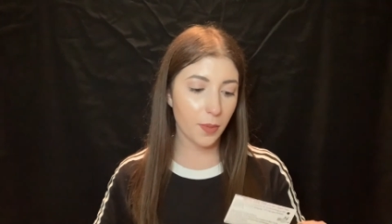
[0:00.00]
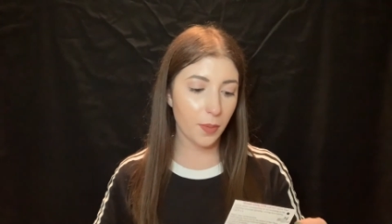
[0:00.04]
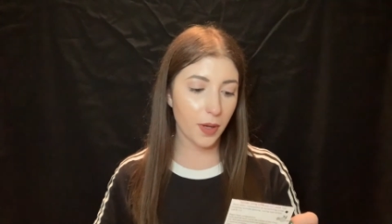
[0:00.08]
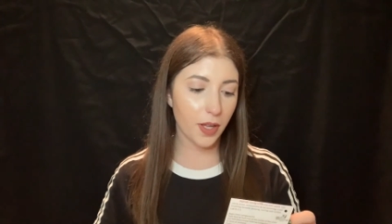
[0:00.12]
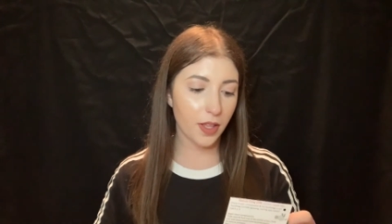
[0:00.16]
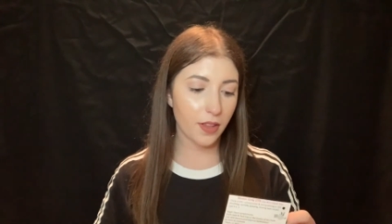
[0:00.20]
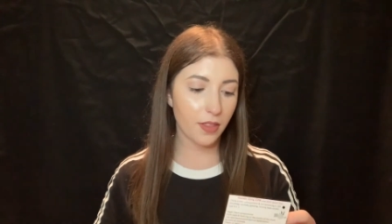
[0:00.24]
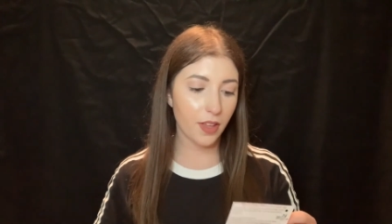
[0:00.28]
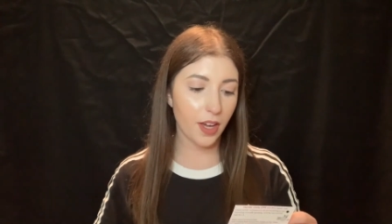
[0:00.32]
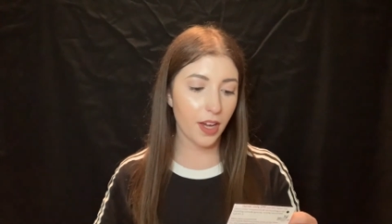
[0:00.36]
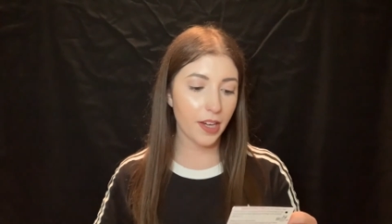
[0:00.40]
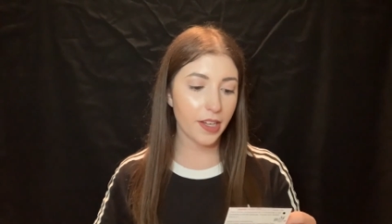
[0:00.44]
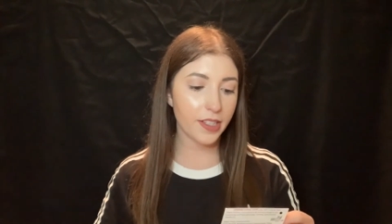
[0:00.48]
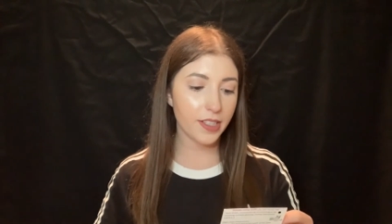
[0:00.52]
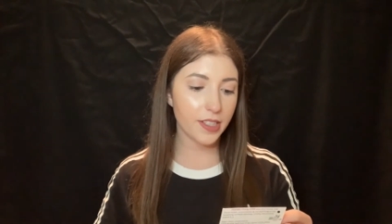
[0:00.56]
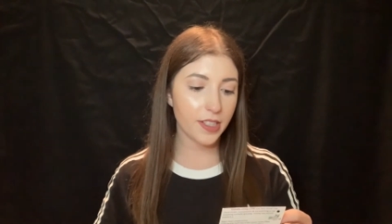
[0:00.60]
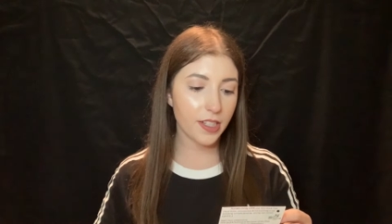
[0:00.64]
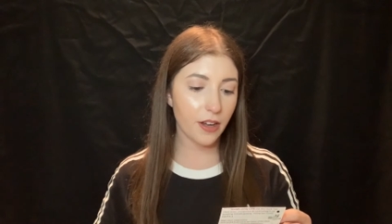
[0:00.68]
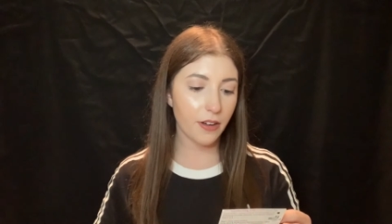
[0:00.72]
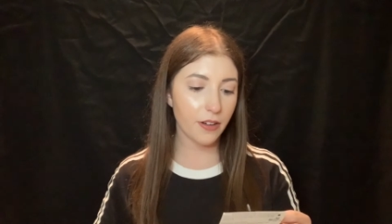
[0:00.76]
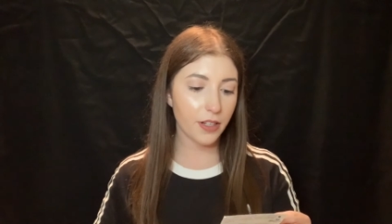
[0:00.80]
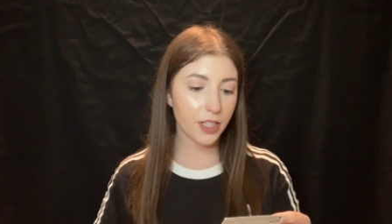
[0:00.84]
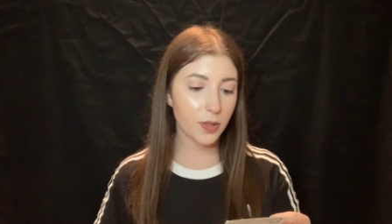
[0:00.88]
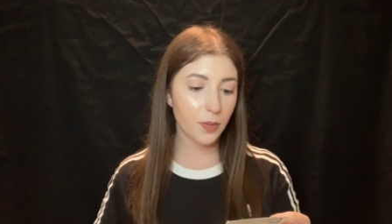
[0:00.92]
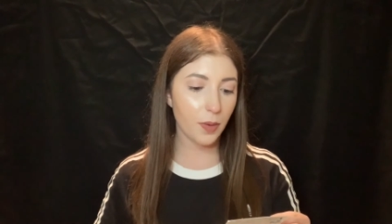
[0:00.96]
but that is
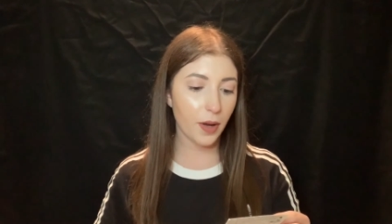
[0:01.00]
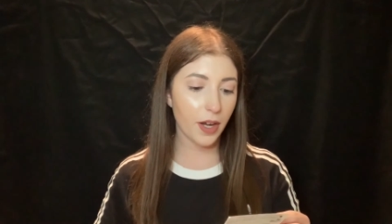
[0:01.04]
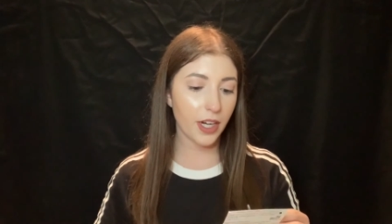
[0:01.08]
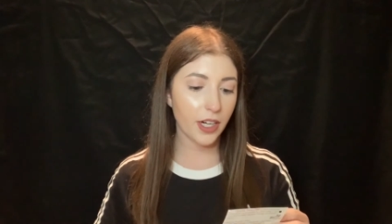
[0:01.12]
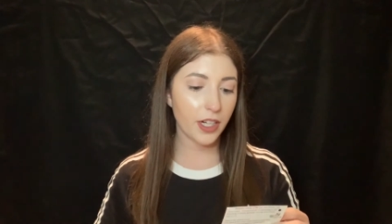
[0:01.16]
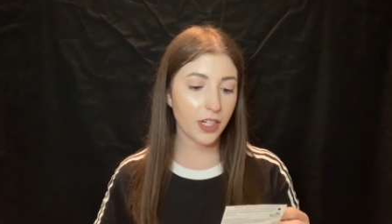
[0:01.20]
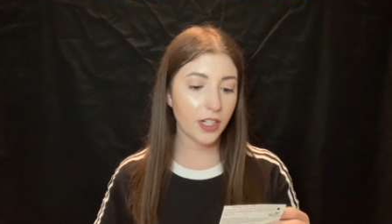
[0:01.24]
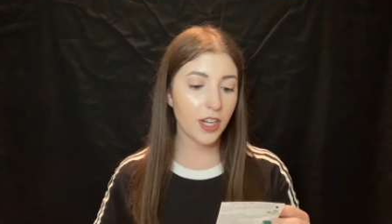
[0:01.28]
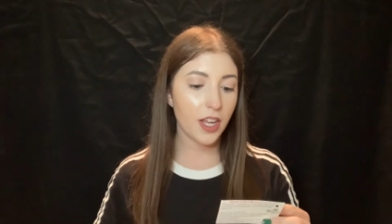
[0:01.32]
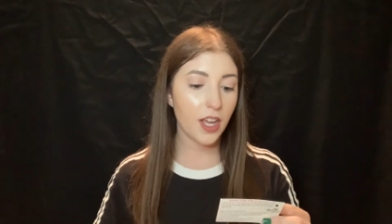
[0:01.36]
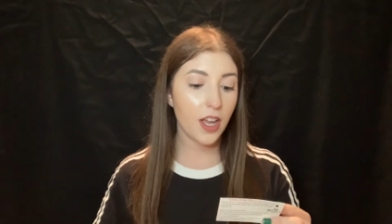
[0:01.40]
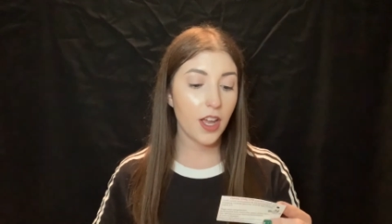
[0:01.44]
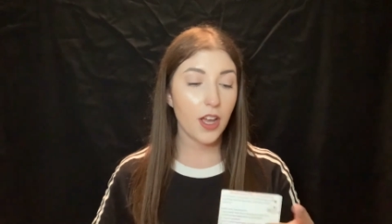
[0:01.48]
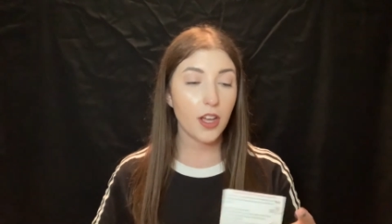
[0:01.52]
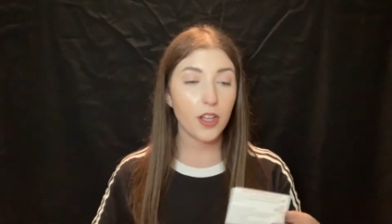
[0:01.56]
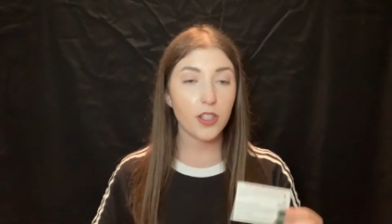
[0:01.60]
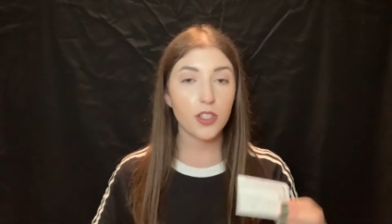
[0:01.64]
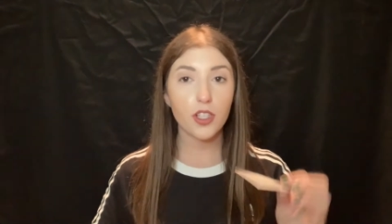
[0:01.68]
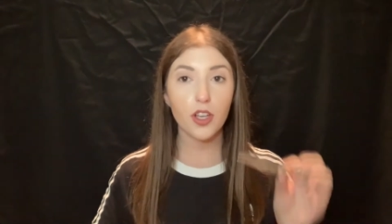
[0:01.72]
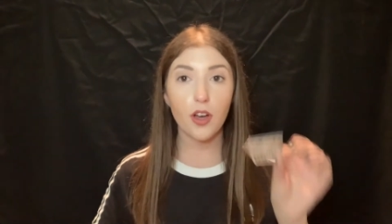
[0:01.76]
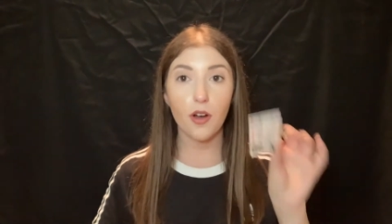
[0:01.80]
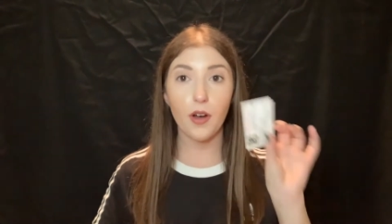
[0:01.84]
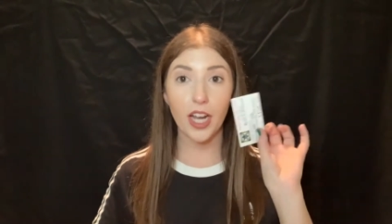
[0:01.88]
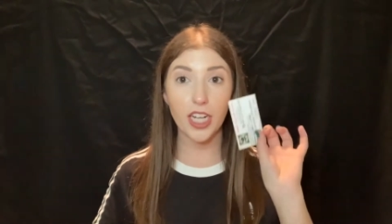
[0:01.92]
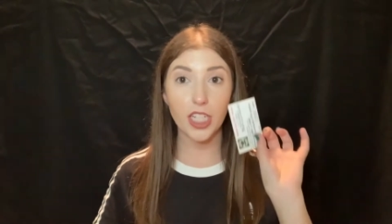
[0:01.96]
now expired,
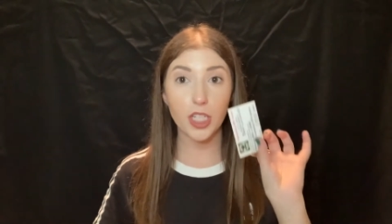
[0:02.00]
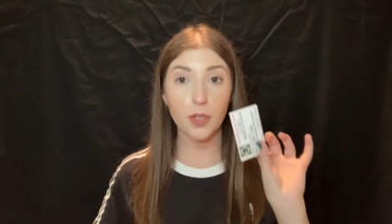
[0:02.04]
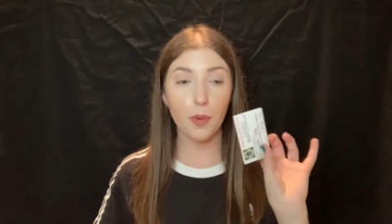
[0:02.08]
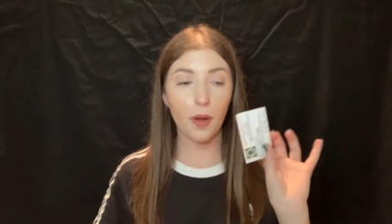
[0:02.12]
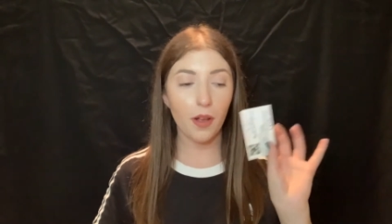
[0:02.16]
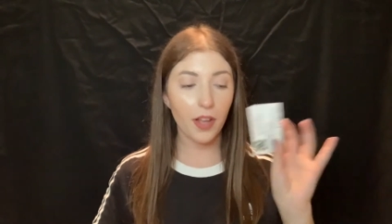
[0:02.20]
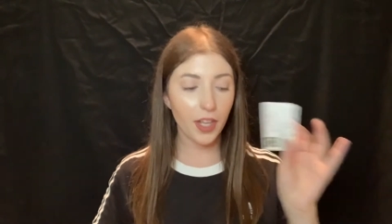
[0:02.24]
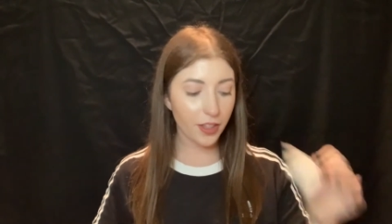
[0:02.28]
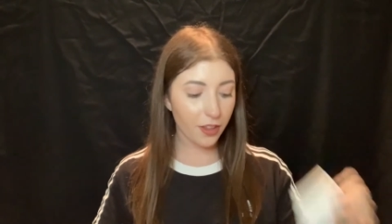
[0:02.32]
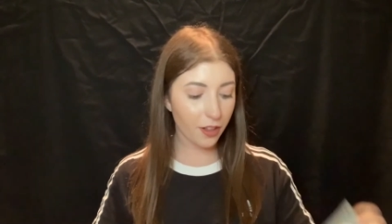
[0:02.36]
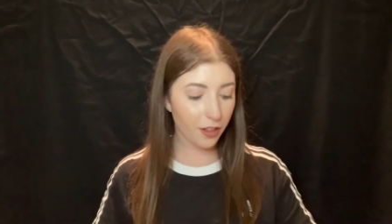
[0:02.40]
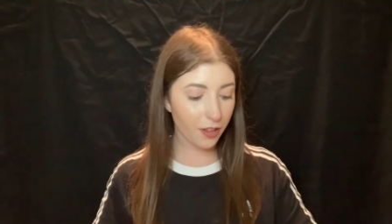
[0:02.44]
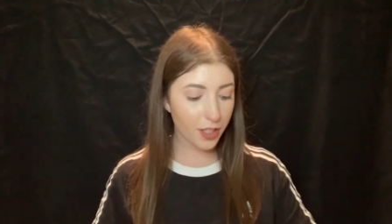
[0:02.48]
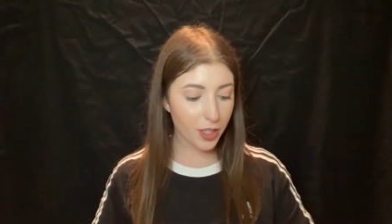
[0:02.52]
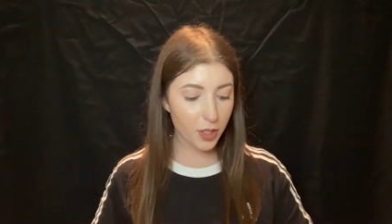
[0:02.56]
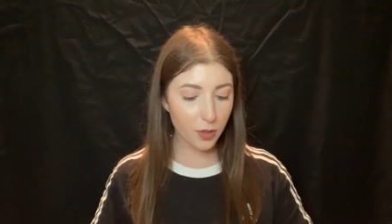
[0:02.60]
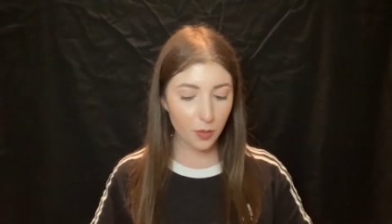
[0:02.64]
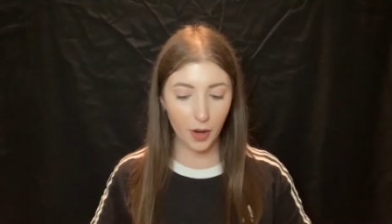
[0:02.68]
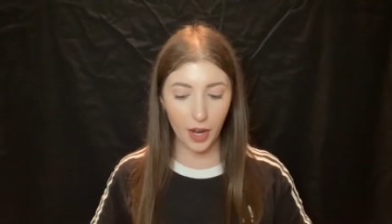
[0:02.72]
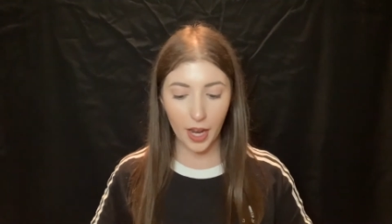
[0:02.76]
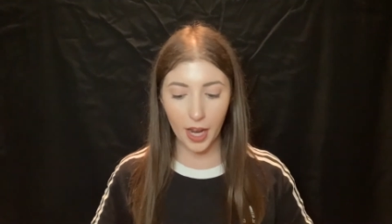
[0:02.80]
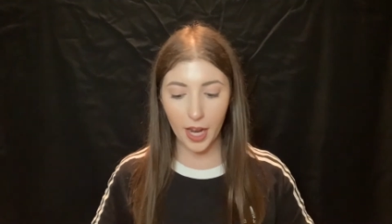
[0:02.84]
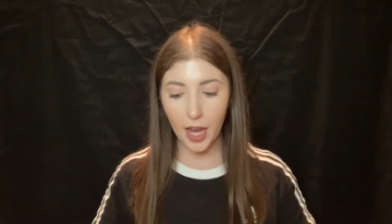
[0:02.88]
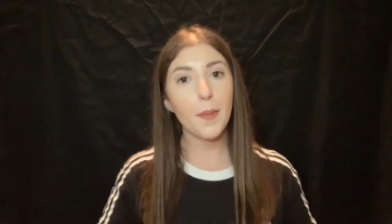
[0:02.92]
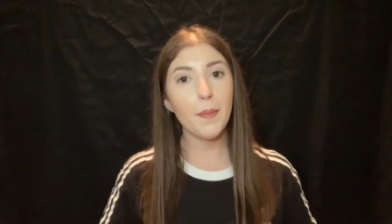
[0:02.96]
so I should probably throw this
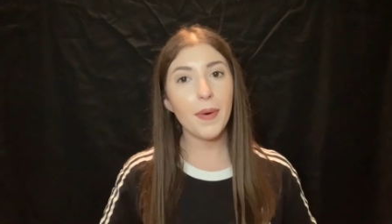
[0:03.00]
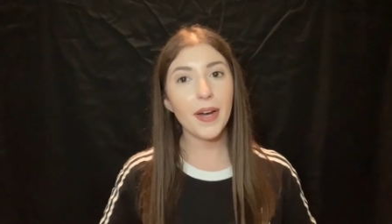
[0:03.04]
away.